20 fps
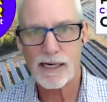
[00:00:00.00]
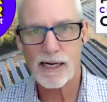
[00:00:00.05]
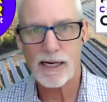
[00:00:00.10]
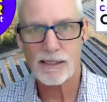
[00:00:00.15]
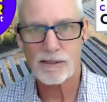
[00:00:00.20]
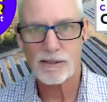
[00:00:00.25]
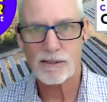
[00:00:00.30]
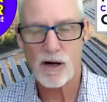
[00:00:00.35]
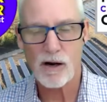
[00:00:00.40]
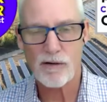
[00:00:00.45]

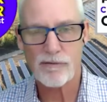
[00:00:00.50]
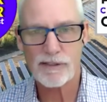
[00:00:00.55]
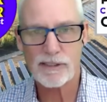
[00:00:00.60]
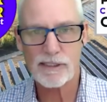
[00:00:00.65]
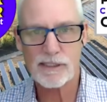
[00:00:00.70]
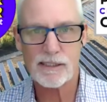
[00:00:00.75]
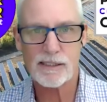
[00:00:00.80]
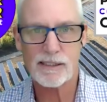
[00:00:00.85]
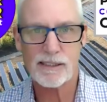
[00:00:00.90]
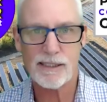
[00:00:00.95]
has
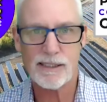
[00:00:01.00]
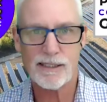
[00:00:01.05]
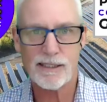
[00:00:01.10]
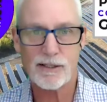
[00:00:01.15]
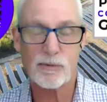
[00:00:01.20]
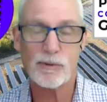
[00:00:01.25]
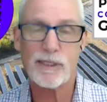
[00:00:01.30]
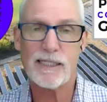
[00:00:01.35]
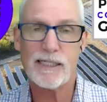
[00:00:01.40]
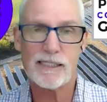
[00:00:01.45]
offices in
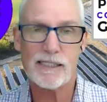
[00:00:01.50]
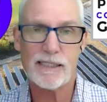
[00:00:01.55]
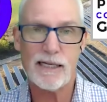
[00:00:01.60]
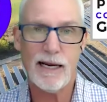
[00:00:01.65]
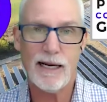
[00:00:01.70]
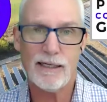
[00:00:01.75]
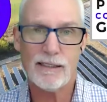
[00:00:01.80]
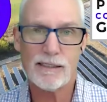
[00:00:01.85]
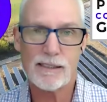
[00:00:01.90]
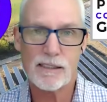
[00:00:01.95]
3
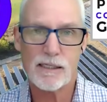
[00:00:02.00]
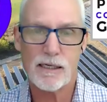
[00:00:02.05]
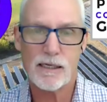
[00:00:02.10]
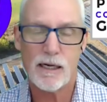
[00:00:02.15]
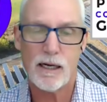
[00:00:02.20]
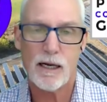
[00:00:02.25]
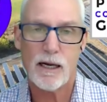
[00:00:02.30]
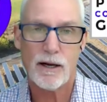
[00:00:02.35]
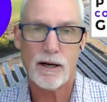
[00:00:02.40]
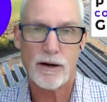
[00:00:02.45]
states.
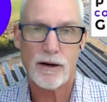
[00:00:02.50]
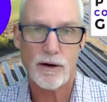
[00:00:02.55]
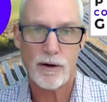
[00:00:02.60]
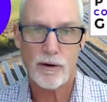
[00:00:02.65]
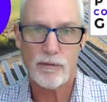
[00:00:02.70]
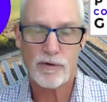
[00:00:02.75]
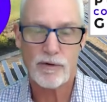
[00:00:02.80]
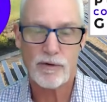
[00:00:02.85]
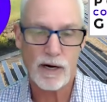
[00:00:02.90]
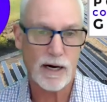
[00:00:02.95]

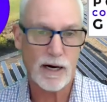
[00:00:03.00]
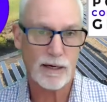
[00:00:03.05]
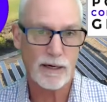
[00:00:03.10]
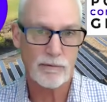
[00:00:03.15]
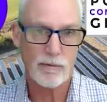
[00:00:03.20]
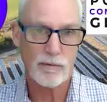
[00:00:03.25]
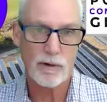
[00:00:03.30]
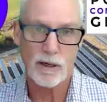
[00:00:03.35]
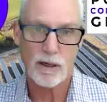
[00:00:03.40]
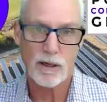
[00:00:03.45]
You've
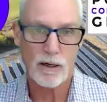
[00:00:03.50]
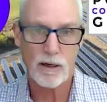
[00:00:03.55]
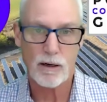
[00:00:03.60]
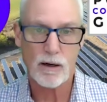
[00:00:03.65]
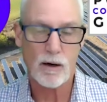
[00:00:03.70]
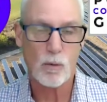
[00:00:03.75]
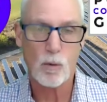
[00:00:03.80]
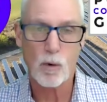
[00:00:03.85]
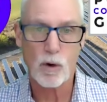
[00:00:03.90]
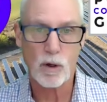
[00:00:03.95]
got
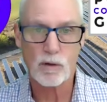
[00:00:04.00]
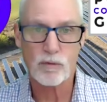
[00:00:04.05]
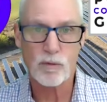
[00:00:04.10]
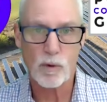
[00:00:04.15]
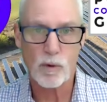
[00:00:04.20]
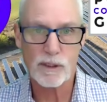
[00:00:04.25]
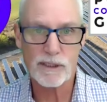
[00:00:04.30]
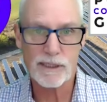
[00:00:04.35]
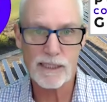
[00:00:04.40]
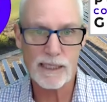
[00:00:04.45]
a
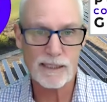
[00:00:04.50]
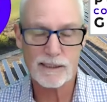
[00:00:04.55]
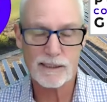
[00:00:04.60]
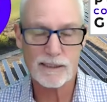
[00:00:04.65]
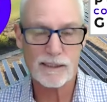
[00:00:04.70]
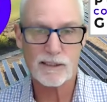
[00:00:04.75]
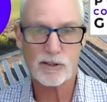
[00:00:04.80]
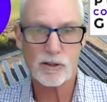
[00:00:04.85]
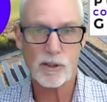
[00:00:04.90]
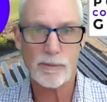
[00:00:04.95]
workforce that's
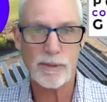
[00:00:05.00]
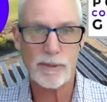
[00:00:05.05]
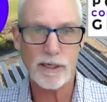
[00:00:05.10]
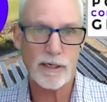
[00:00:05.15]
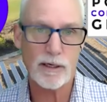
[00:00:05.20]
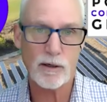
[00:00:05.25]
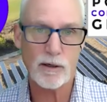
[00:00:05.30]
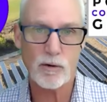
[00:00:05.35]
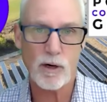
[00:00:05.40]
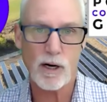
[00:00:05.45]

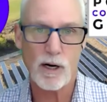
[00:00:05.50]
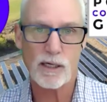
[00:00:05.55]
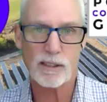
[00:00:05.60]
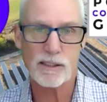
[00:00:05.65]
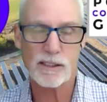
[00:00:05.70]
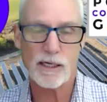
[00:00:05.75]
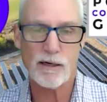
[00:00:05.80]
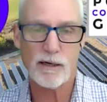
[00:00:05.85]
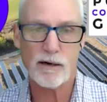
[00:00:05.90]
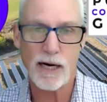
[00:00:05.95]
distributed
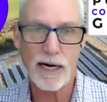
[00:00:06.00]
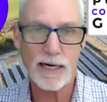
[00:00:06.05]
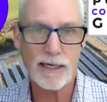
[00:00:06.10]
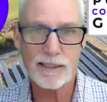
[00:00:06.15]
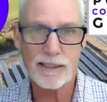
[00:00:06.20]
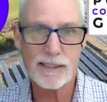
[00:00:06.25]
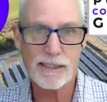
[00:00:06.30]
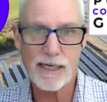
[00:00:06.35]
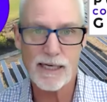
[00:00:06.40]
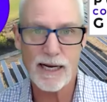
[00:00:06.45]
across the
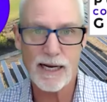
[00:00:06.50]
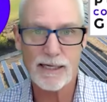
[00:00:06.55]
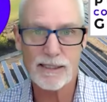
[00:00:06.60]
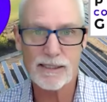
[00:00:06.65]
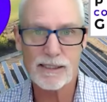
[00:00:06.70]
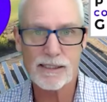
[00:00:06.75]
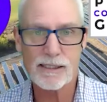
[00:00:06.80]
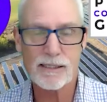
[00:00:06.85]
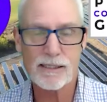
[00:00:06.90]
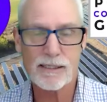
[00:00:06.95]
United
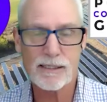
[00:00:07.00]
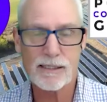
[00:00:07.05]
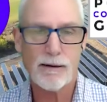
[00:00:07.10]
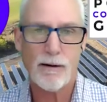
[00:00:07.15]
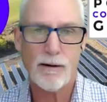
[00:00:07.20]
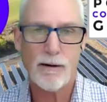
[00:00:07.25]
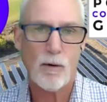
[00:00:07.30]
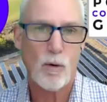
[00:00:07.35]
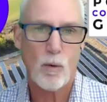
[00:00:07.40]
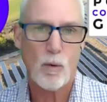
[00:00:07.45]
States.
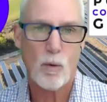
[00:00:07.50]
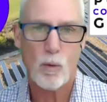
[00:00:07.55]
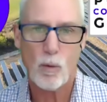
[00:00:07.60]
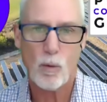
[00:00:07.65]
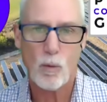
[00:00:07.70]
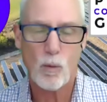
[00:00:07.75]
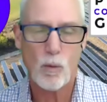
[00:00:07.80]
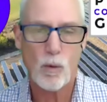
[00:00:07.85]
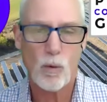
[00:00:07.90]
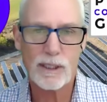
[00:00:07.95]

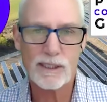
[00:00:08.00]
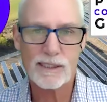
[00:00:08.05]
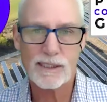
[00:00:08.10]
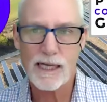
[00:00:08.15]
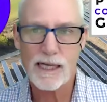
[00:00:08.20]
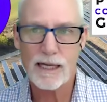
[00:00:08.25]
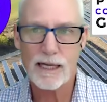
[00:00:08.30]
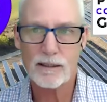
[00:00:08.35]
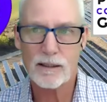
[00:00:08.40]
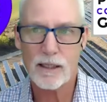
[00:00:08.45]
What is
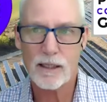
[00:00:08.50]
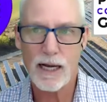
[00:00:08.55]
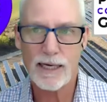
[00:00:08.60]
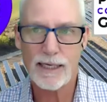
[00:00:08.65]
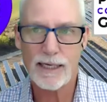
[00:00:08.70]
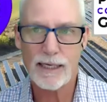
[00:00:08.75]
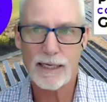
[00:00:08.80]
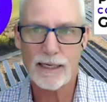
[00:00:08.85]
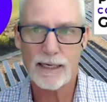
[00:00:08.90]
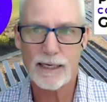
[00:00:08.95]
that
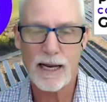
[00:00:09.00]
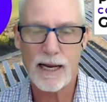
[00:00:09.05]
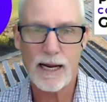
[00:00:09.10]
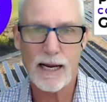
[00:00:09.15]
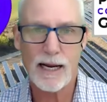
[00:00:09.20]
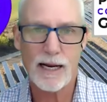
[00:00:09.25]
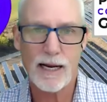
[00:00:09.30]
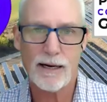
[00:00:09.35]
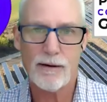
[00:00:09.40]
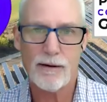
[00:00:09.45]
like?
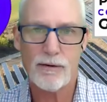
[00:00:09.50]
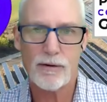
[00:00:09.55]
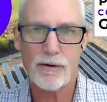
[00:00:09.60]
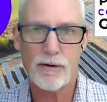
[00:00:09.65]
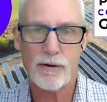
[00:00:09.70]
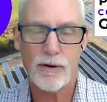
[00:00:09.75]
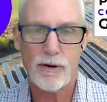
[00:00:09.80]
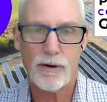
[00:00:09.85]
And